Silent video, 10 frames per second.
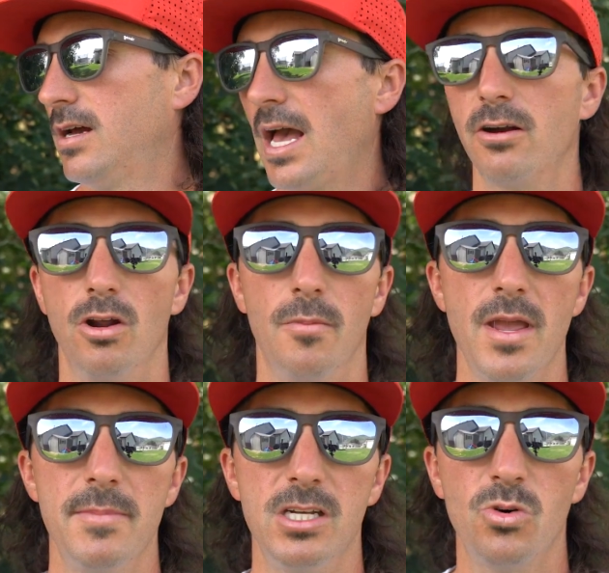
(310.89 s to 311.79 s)
I don't know,
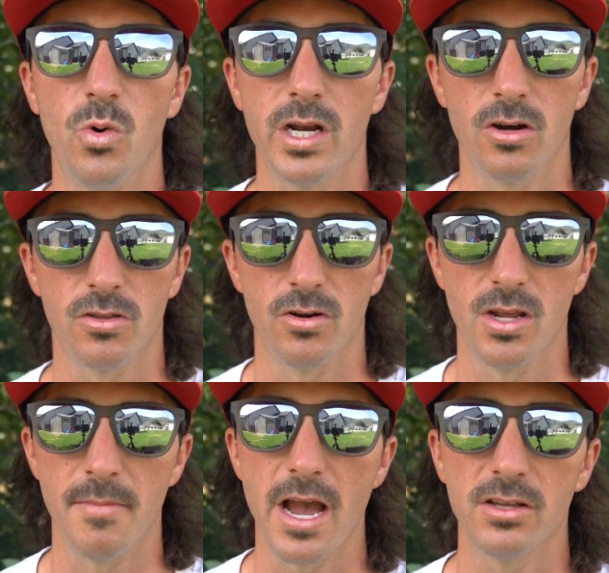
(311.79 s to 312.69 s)
maybe 20 or
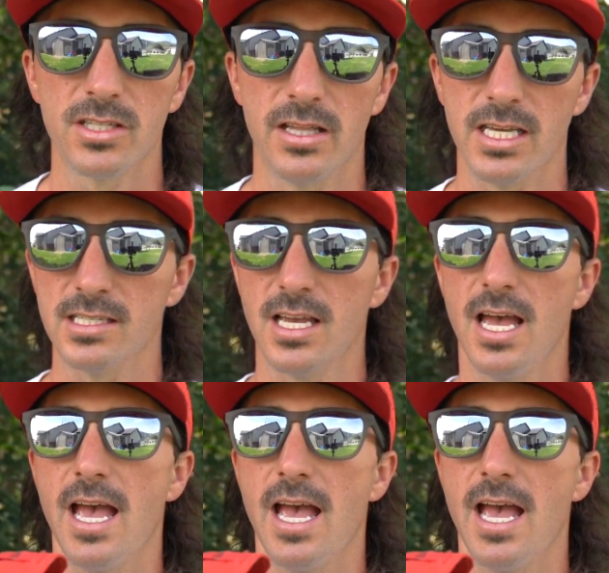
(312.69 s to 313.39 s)
30 miles on these.